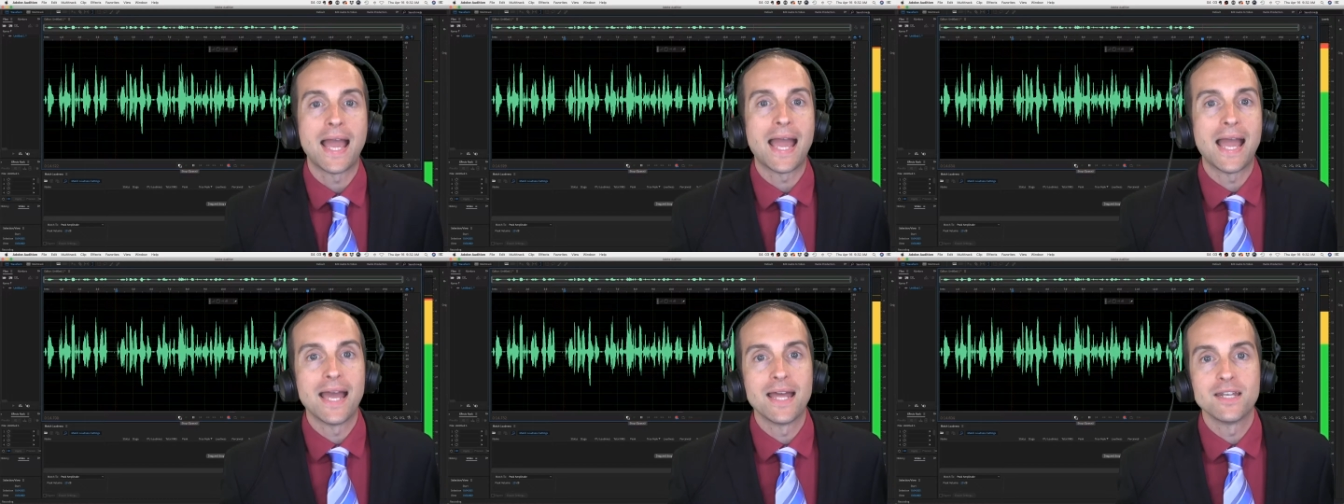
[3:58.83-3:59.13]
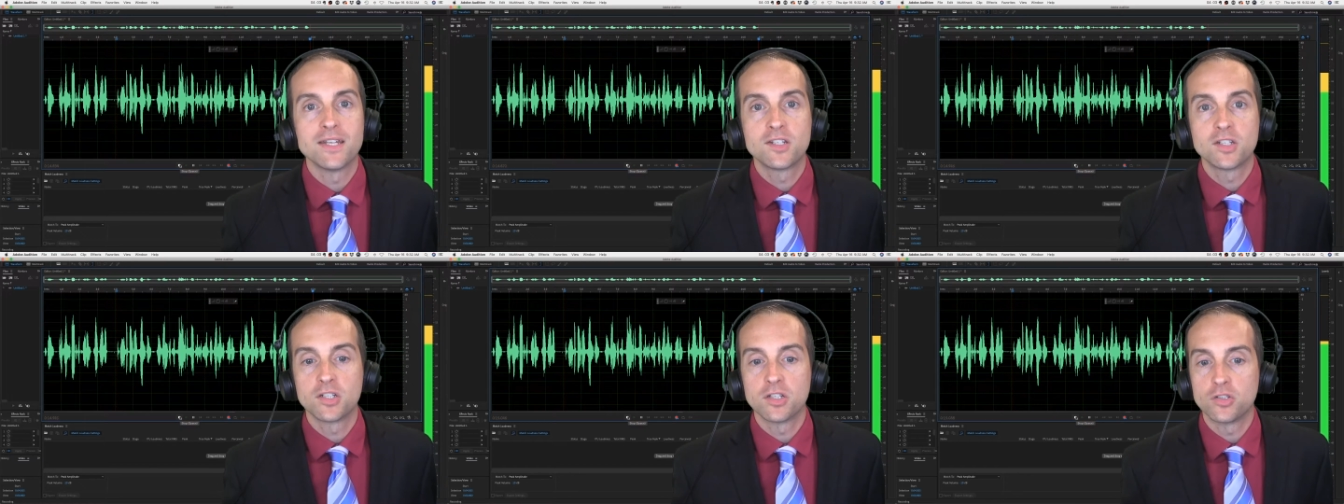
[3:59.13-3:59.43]

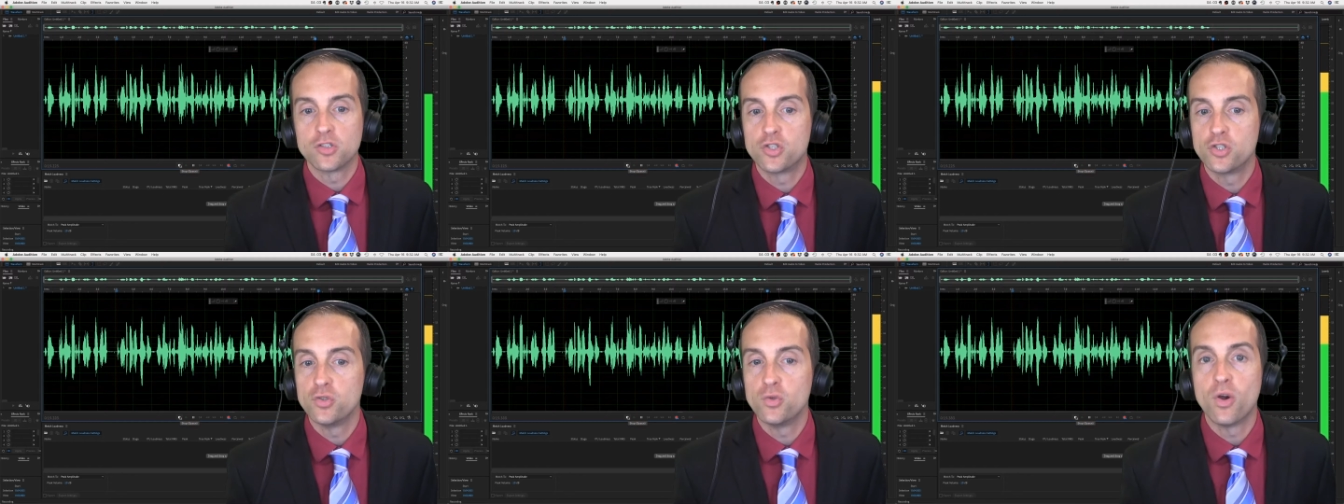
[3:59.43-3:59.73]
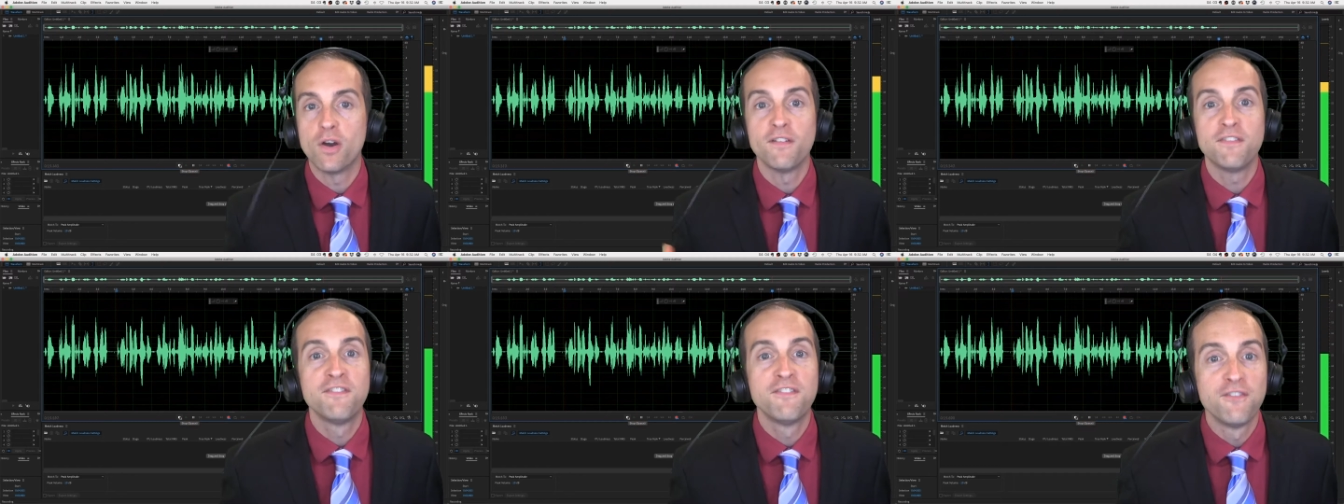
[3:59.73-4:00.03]
and do
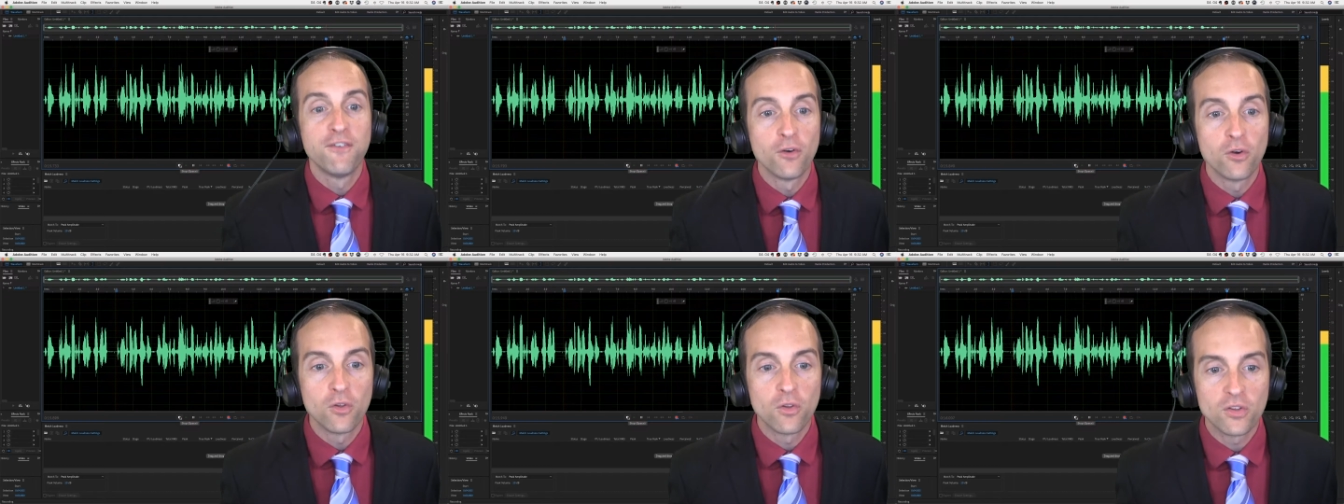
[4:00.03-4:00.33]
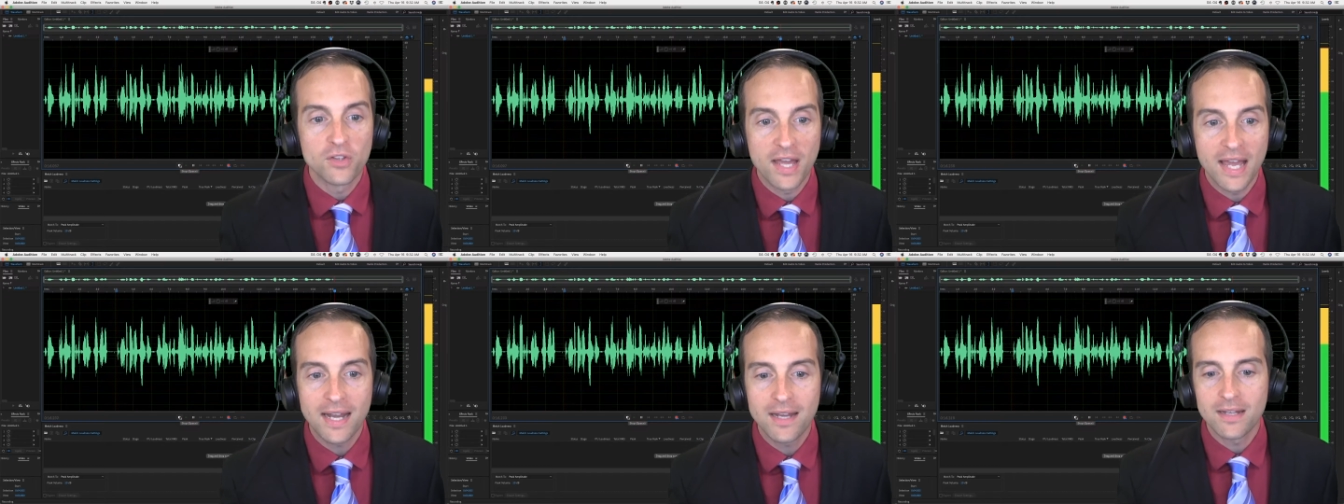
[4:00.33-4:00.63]
a
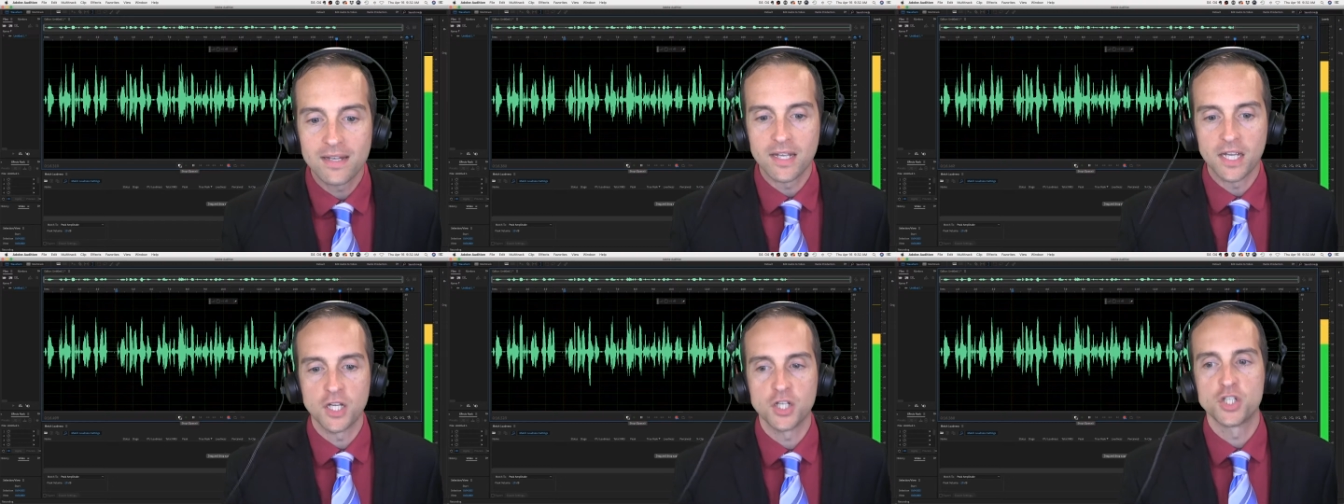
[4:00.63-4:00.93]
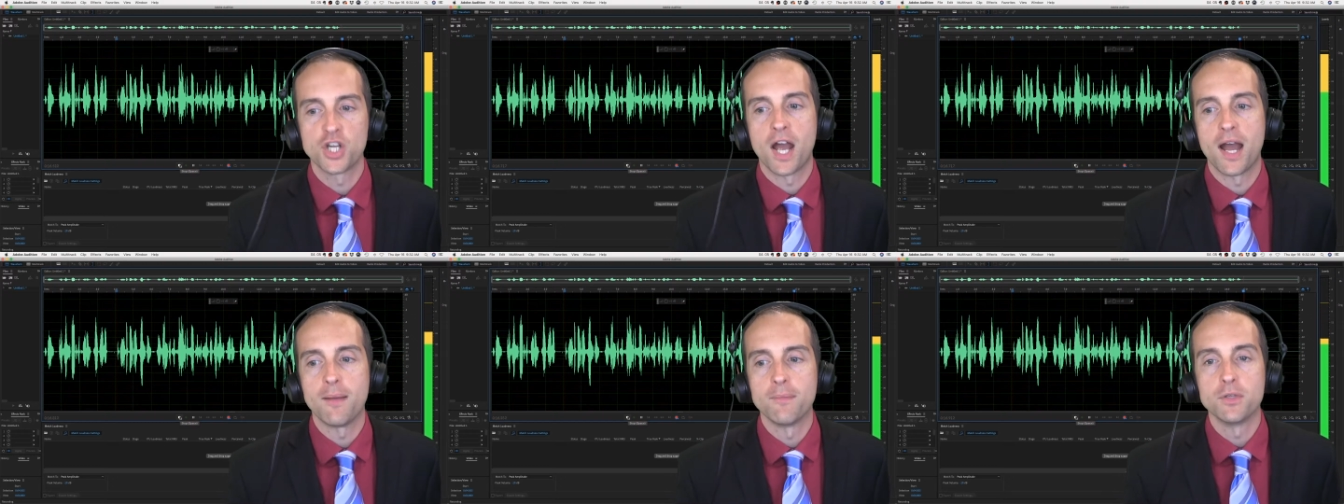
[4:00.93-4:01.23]
full editing
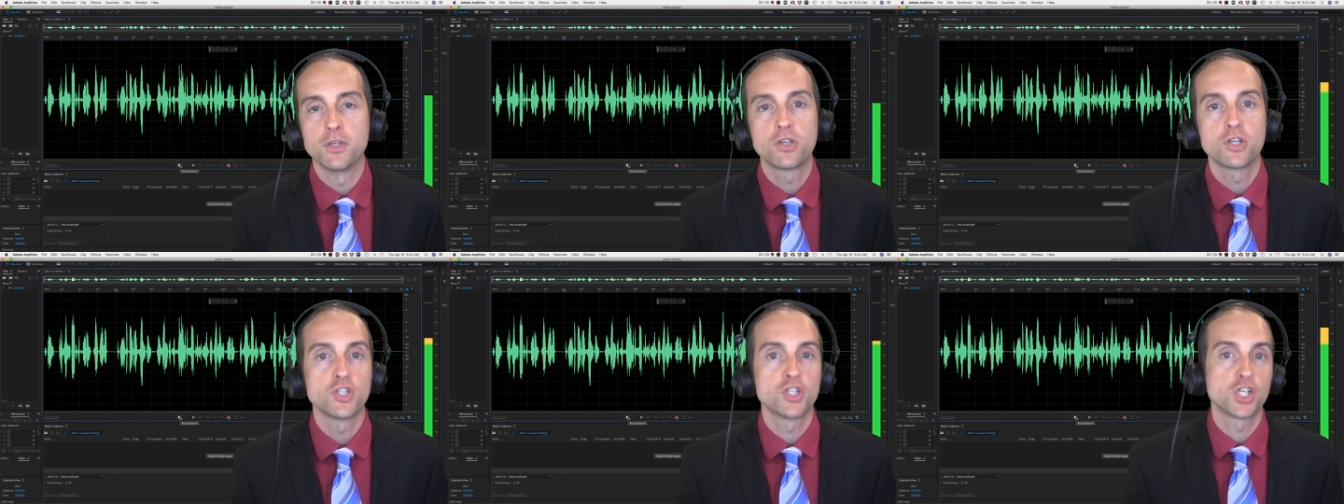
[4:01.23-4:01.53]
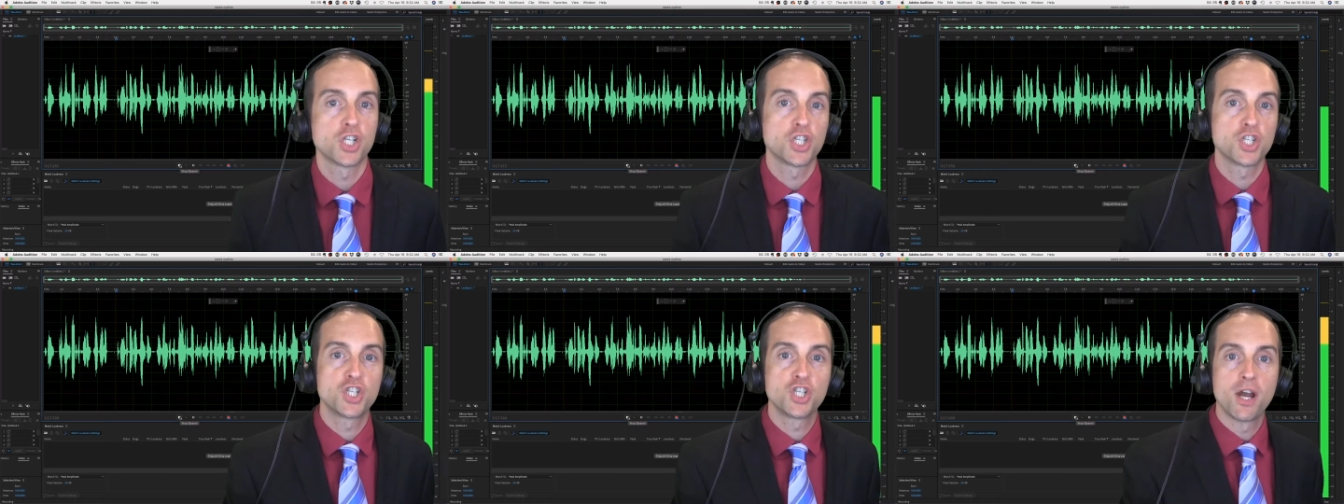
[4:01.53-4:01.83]
job. You can
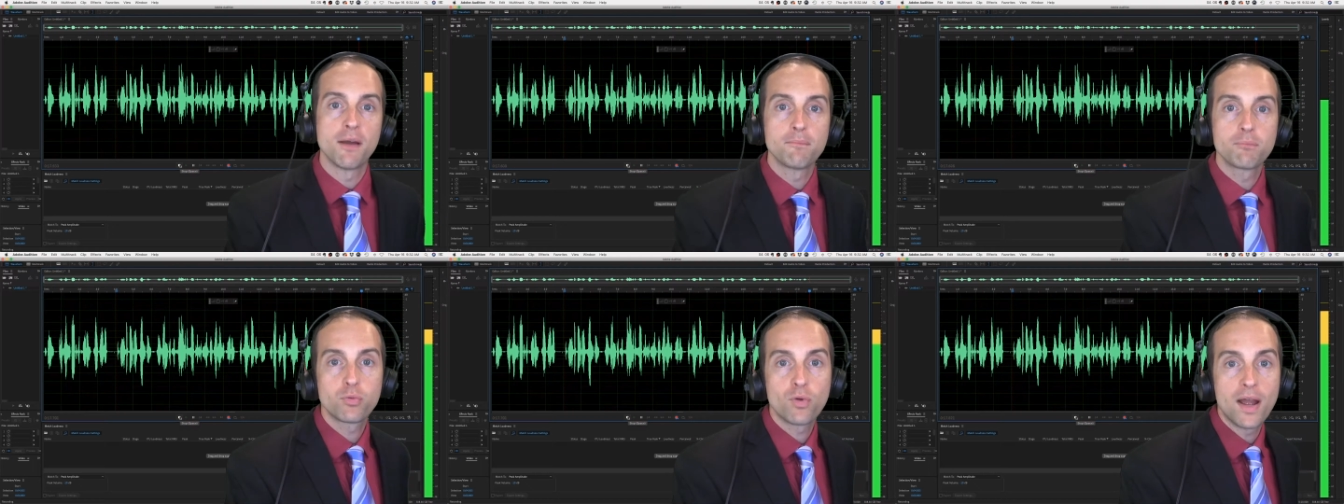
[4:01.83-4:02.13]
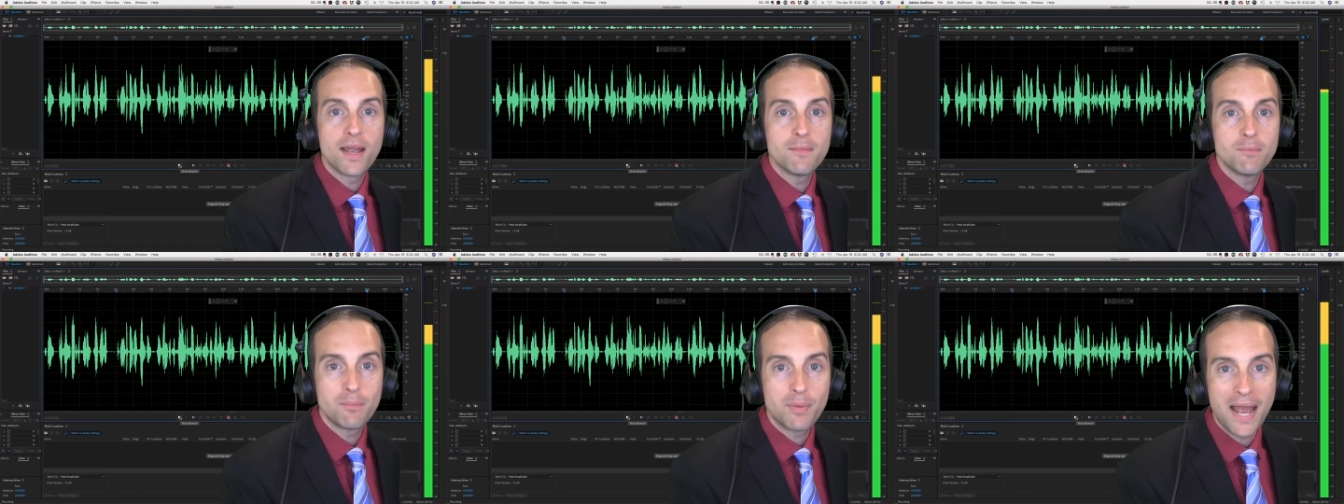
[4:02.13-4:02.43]
just jump
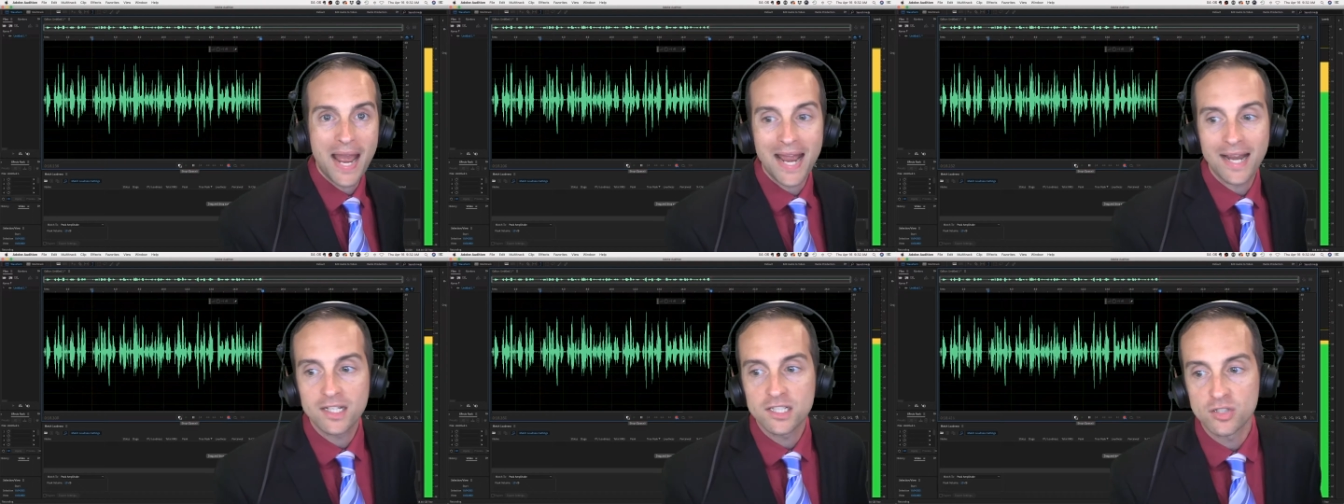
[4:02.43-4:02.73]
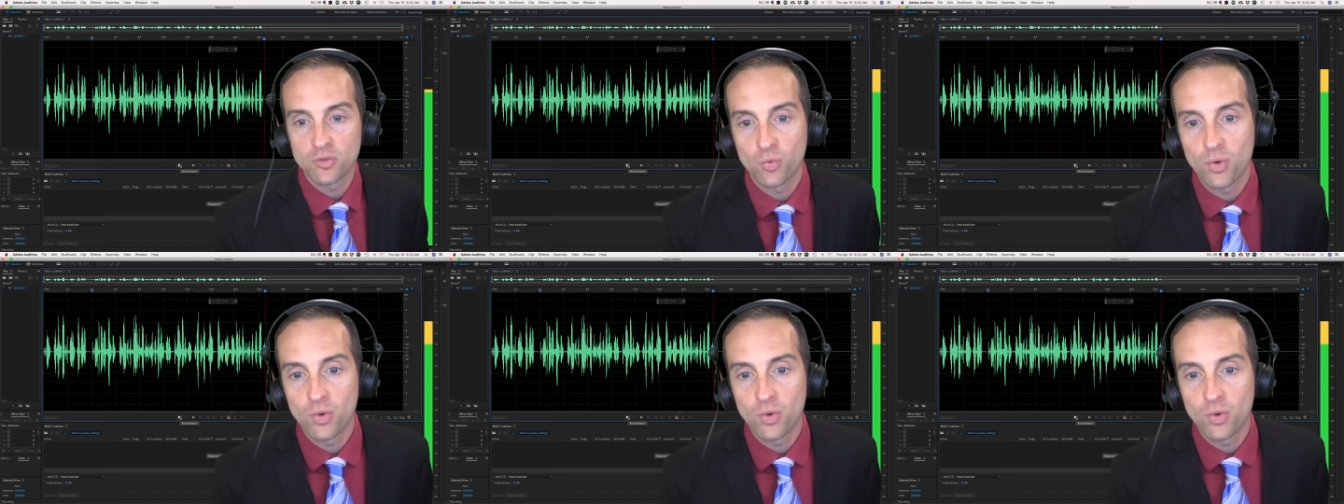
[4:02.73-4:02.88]
right back to